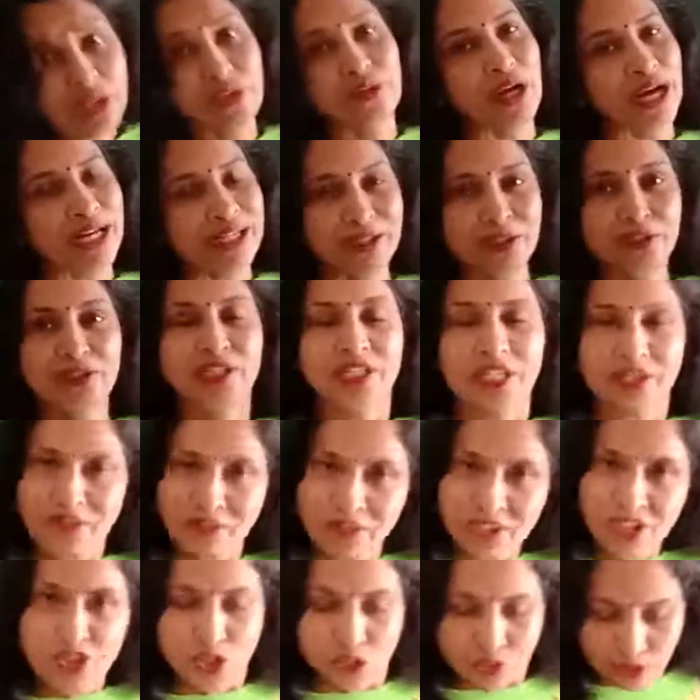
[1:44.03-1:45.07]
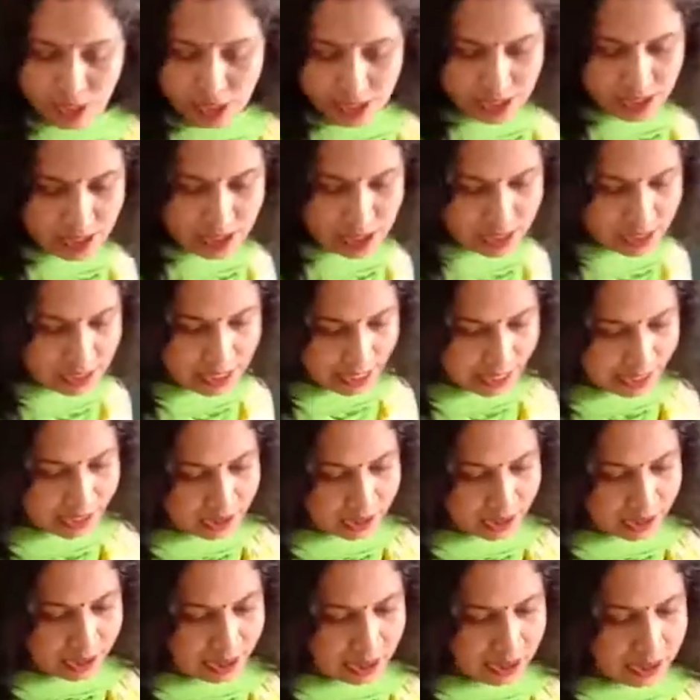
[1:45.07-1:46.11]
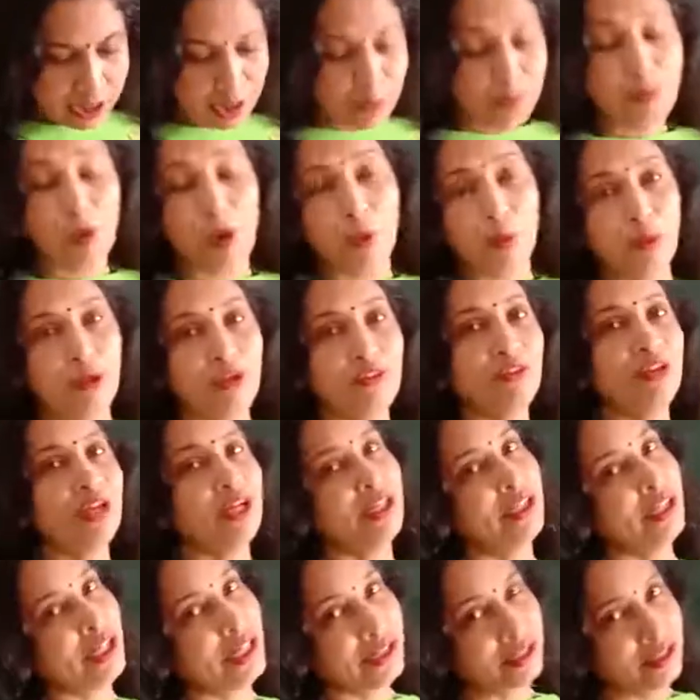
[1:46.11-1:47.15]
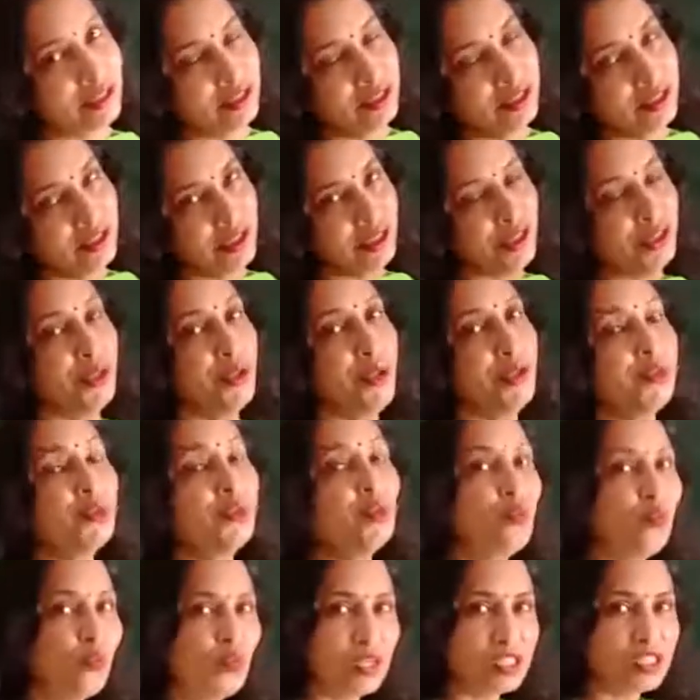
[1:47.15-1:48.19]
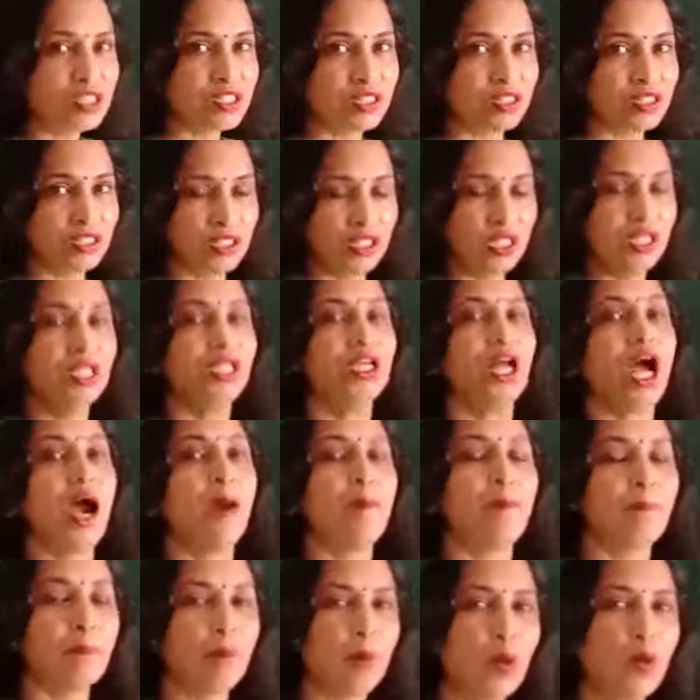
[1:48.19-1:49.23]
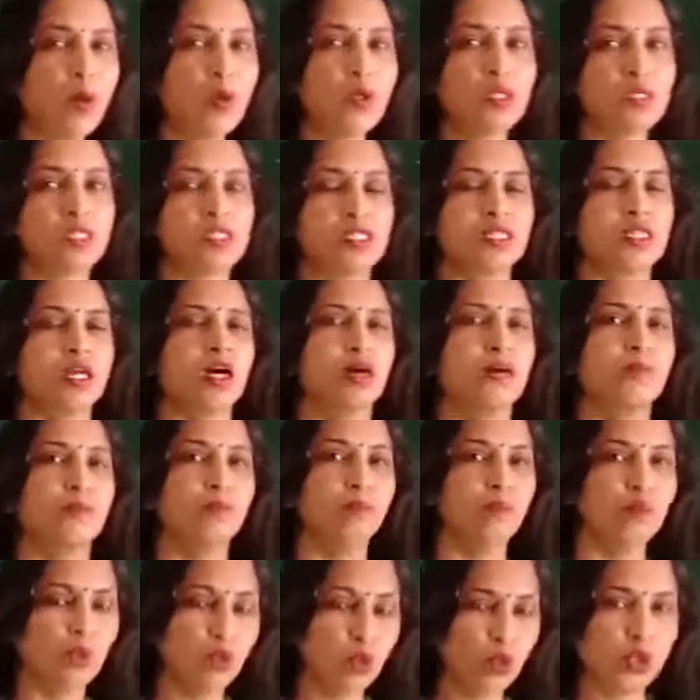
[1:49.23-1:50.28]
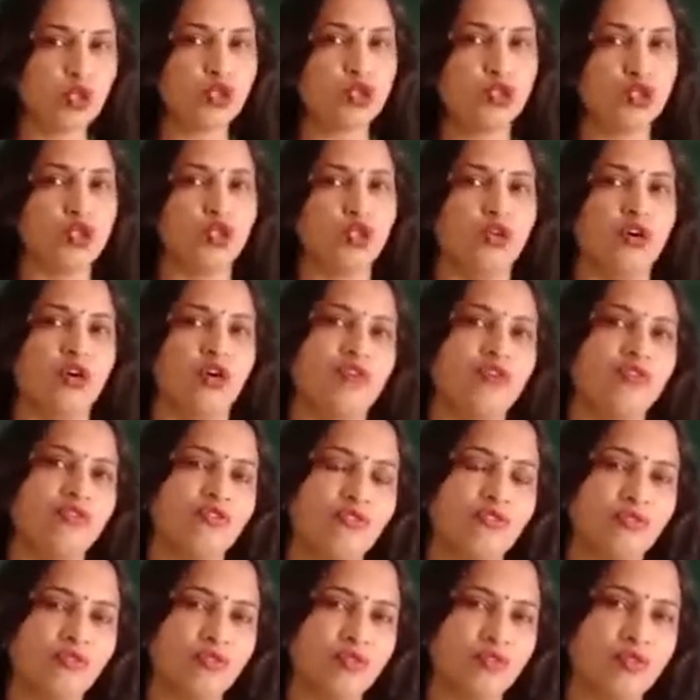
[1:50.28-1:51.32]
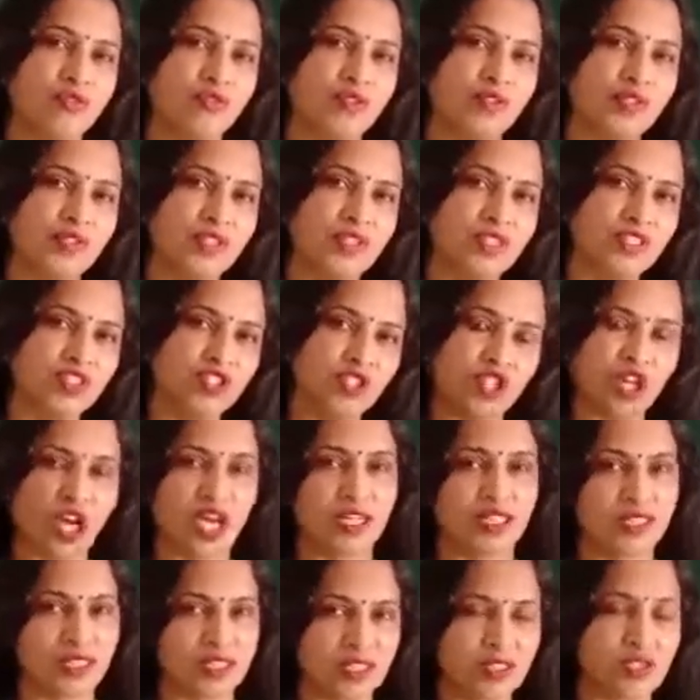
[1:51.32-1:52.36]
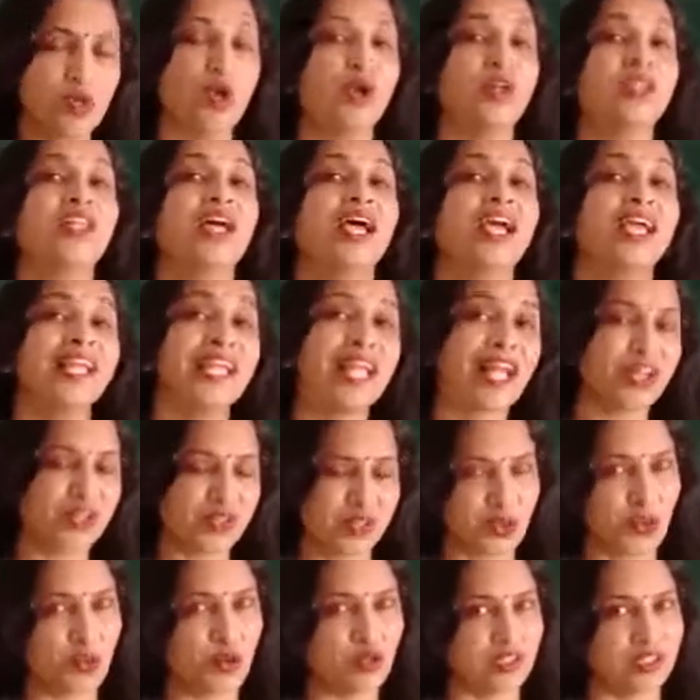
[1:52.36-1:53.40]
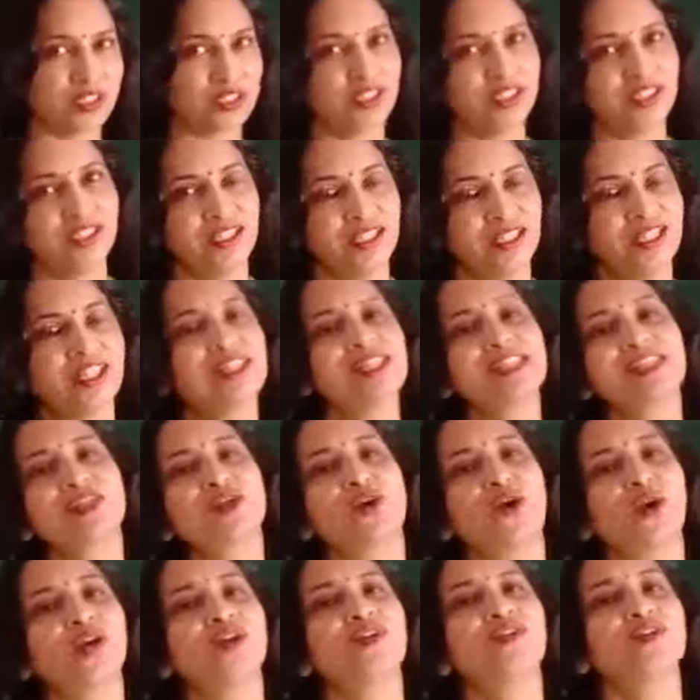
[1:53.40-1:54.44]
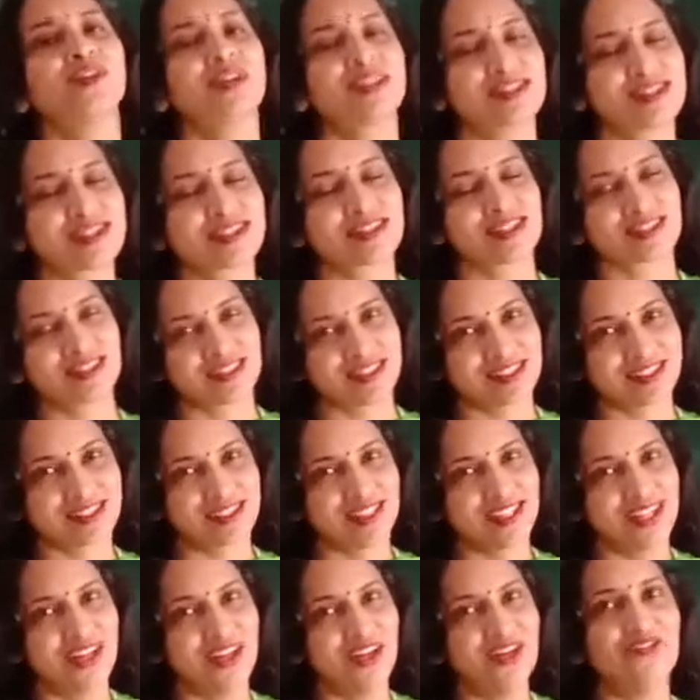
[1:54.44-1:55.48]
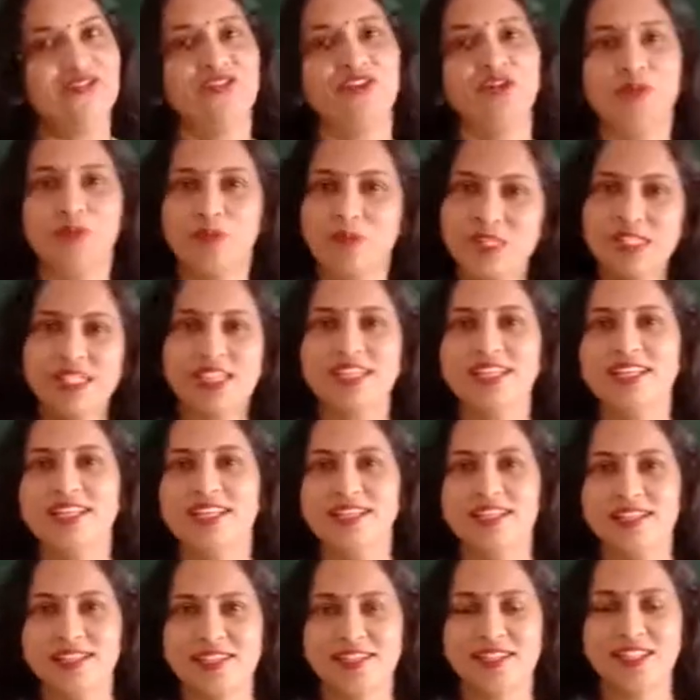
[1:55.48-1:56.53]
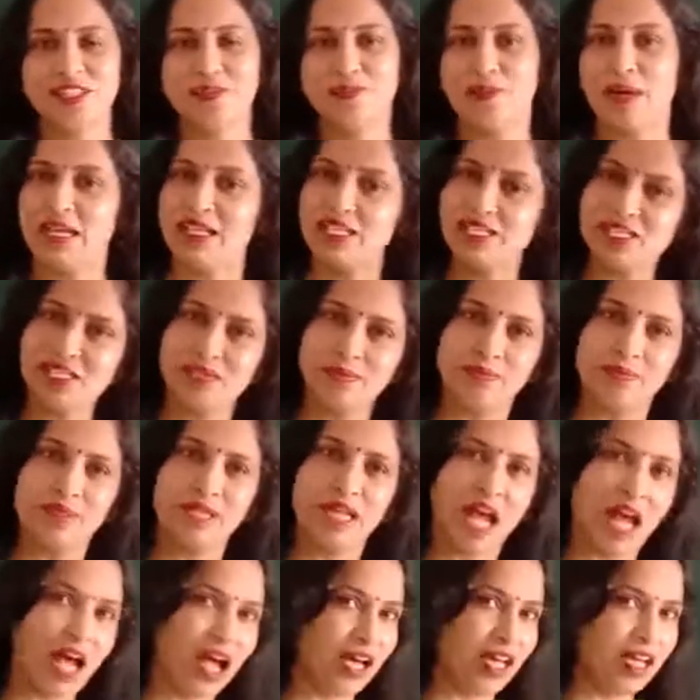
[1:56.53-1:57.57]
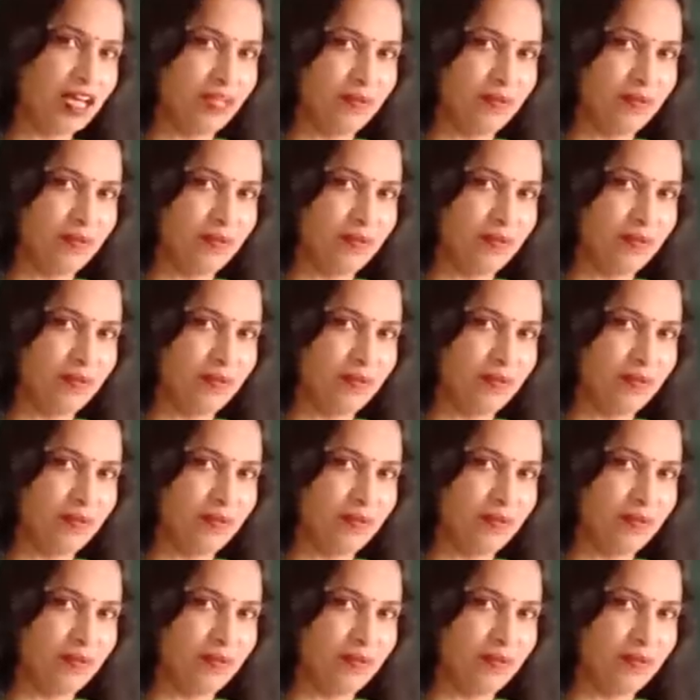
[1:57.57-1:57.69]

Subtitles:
write it the definition of the resistance like the property of a conductor due to which it opposes the motion of charges or the electron is called resistance. We represent the resistance by the symbol R,